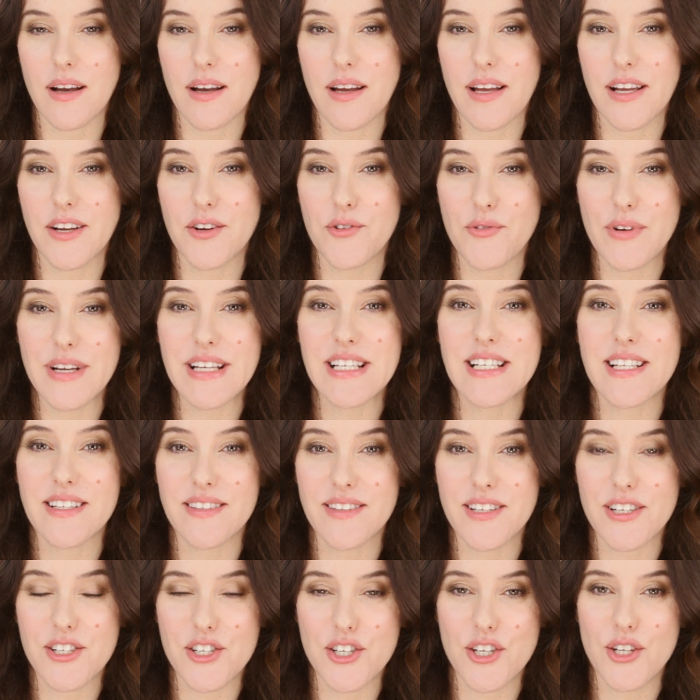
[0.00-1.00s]
ingredient
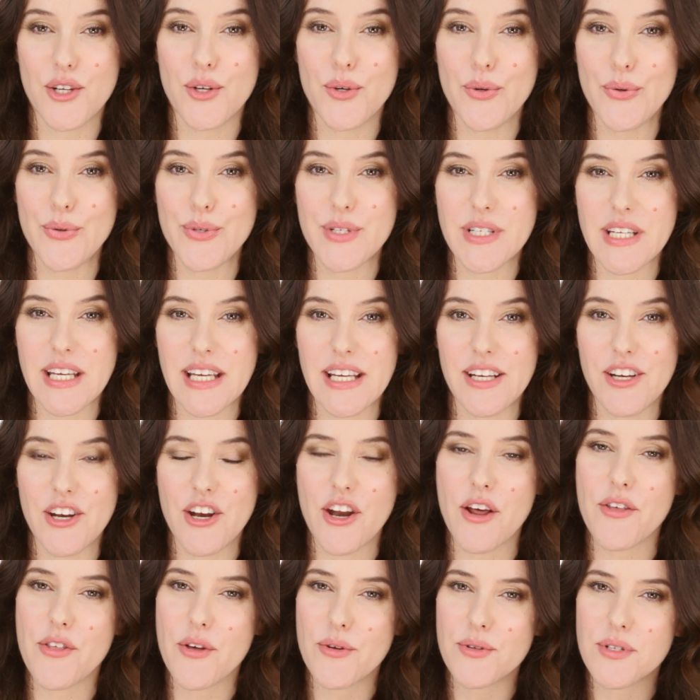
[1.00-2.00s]
that's used in you
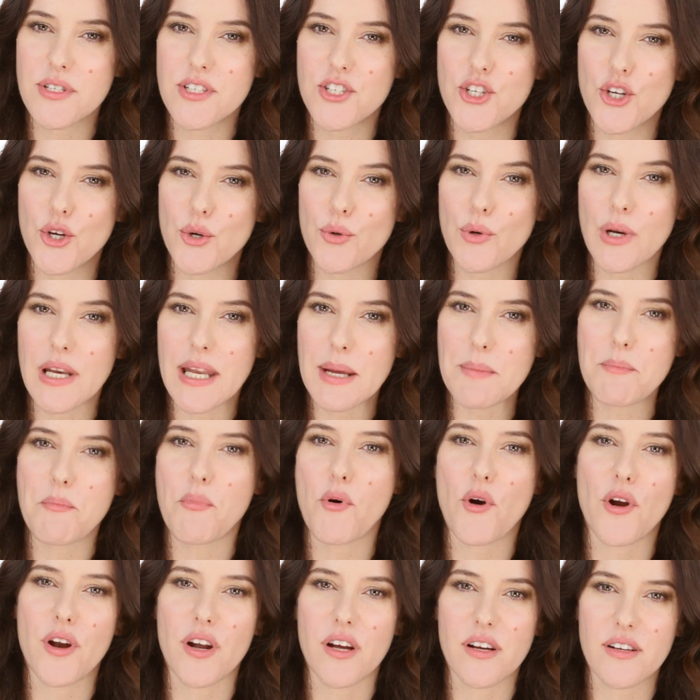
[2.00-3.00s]
know those dual lip
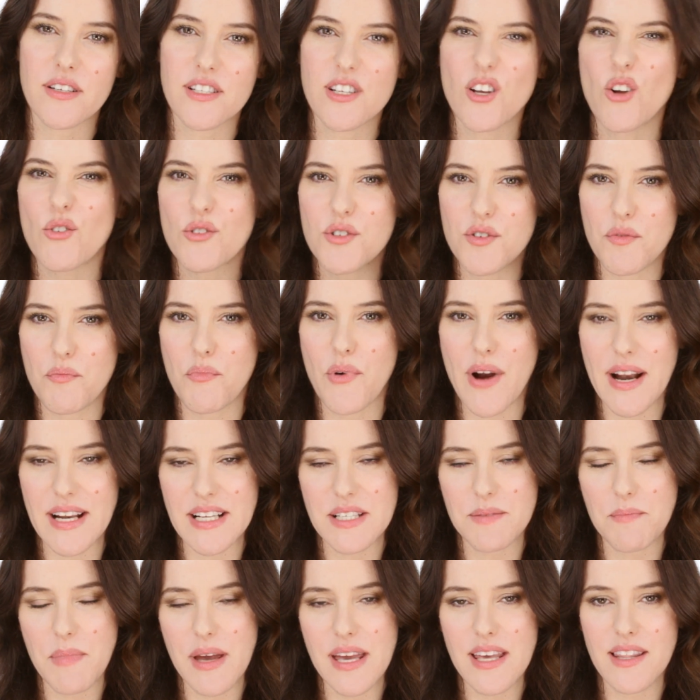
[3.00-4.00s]
products lots of
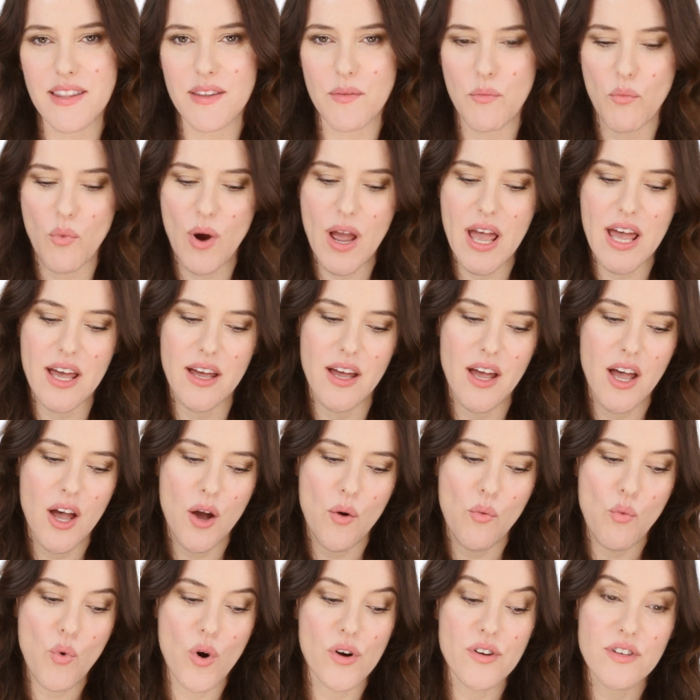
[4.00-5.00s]
brands make them where
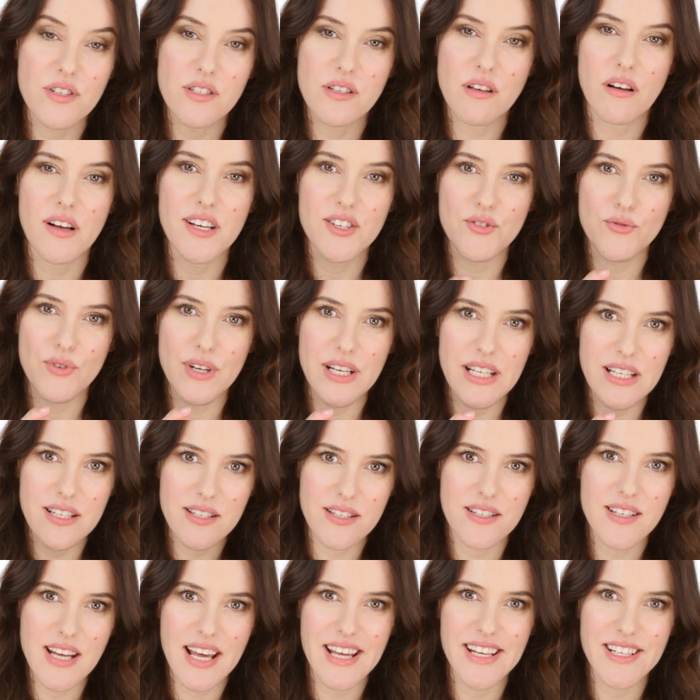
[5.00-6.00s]
one side really
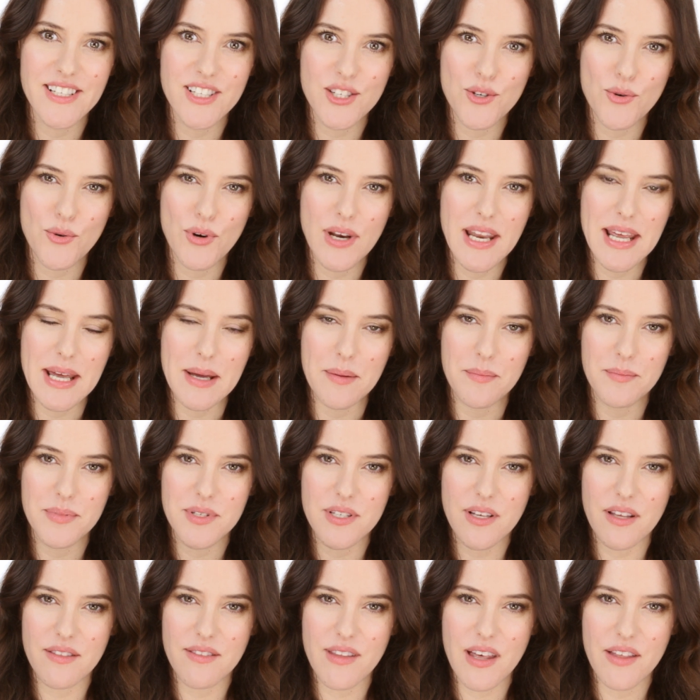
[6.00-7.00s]
stains your lips
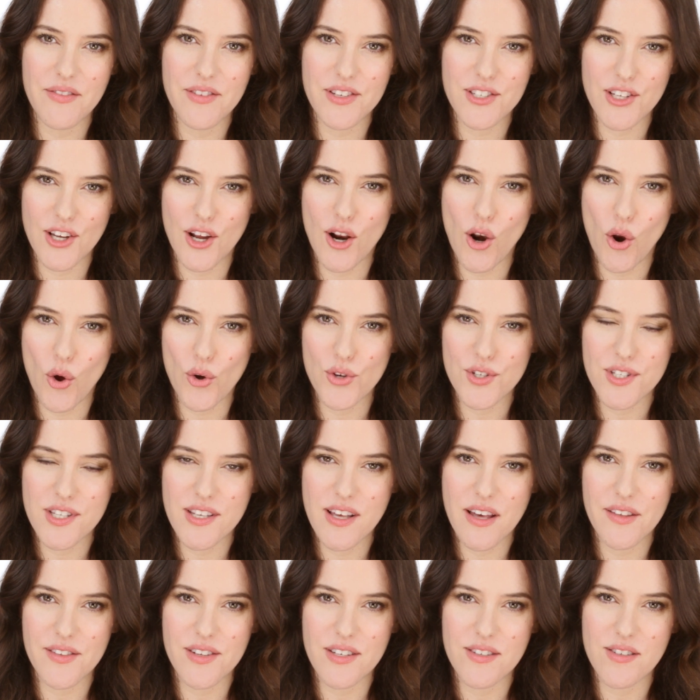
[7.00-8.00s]
and then there's a gloss
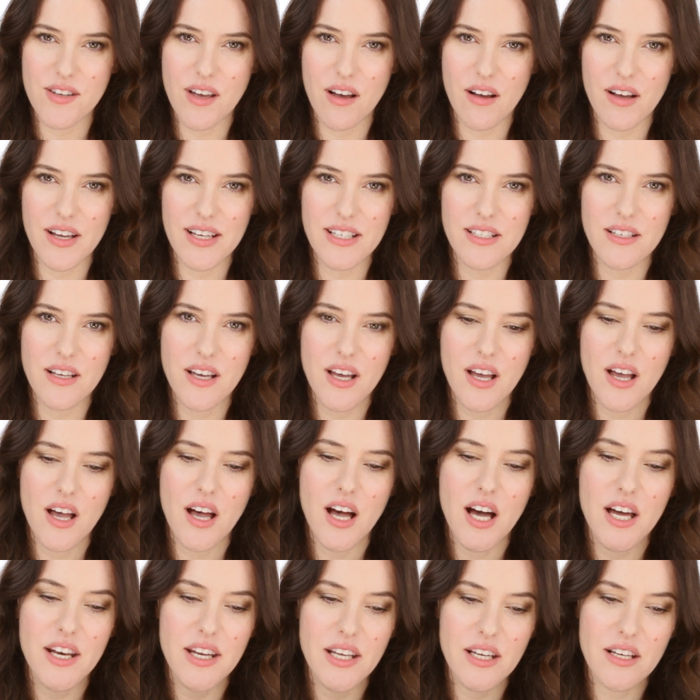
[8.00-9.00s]
the other side
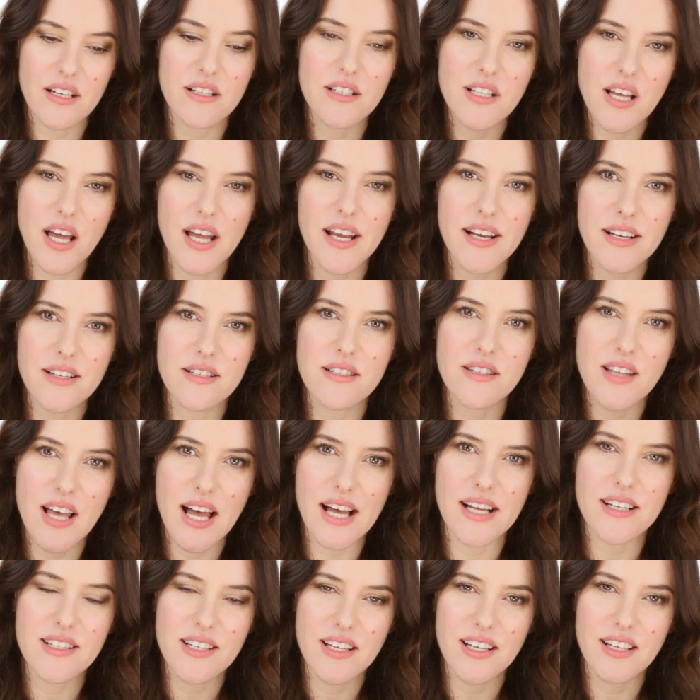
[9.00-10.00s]
and it contains
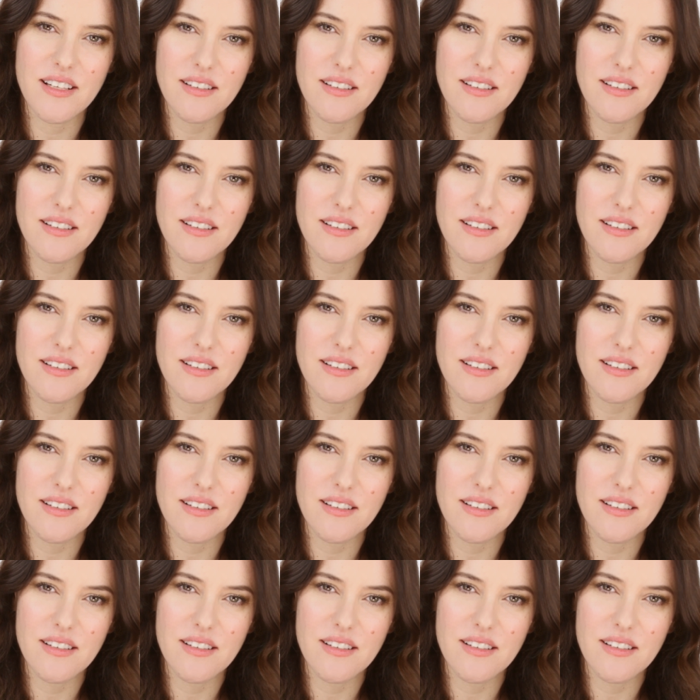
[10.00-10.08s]
that